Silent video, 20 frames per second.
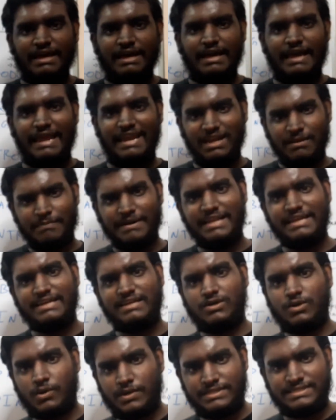anybody can
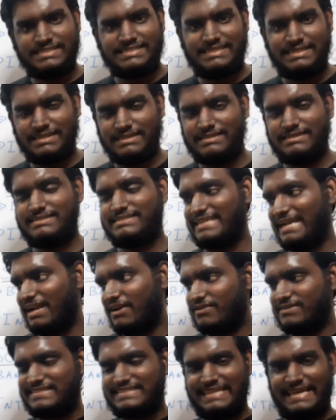go and stand on
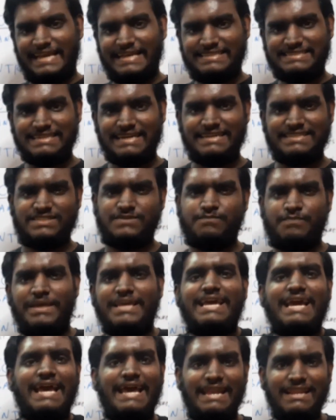a stage and
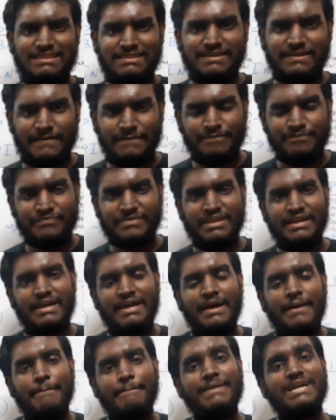speak anything,
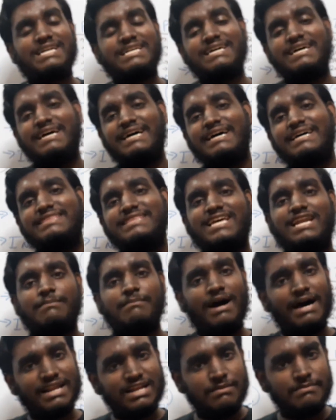but the
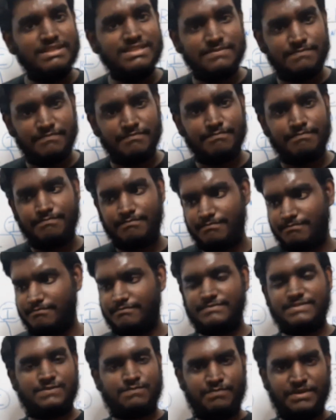remarkable
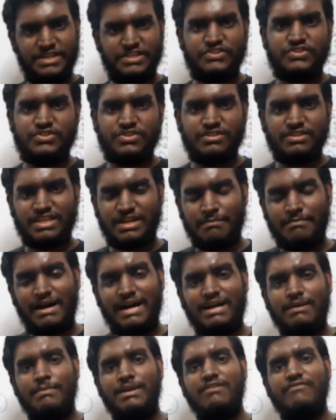speech, the
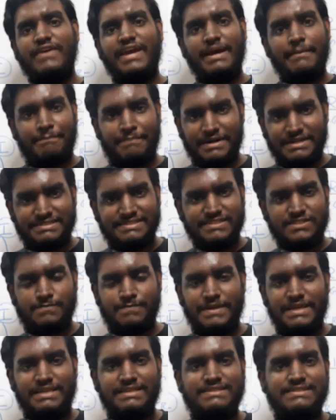remarkable way a person
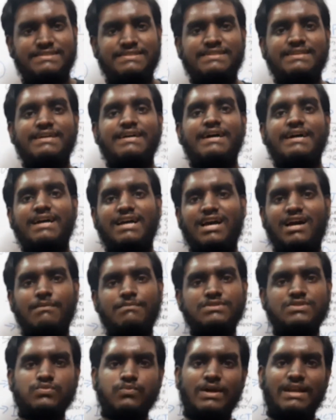speaks
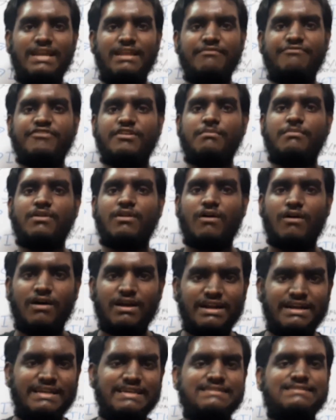comes only from an
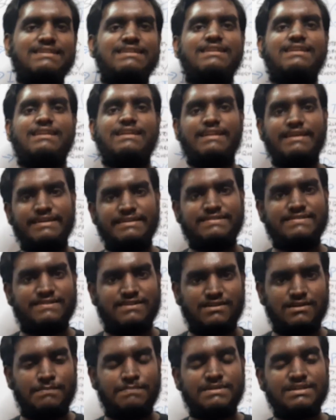organized and clear
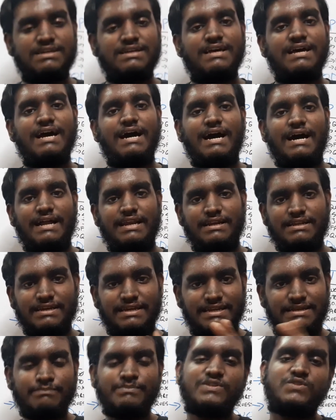script, and
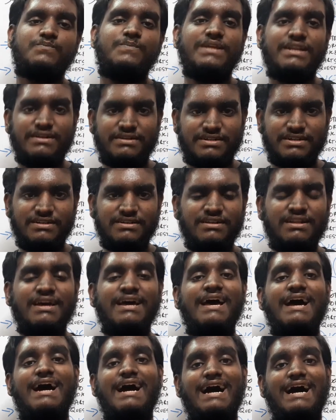it must be written
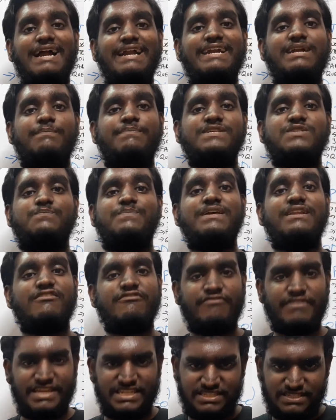and it must be
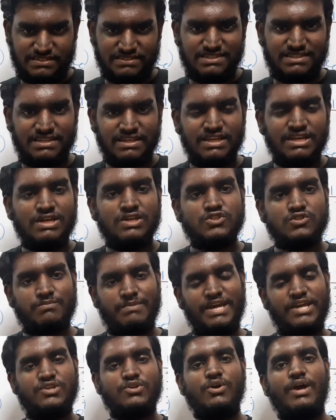revised. So
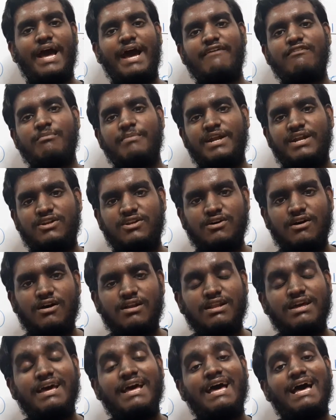make sure you have a
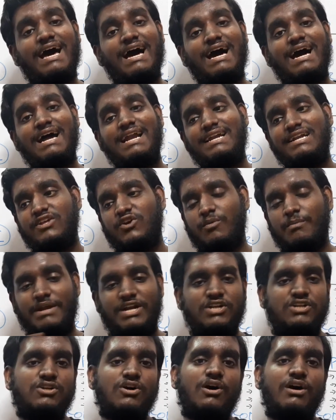mentor, and your
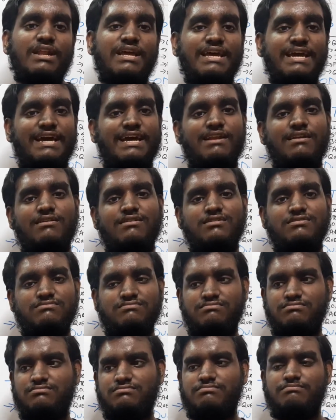mentor can
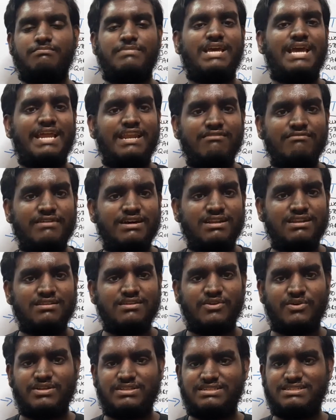be anywhere. You
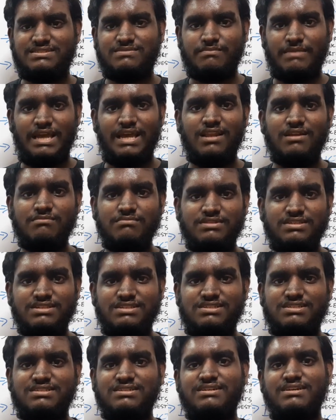can just mail him
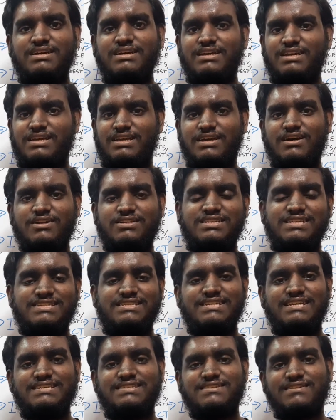this, he or she
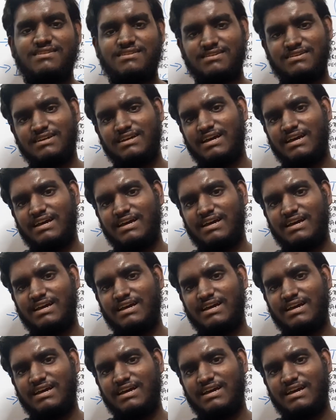sees it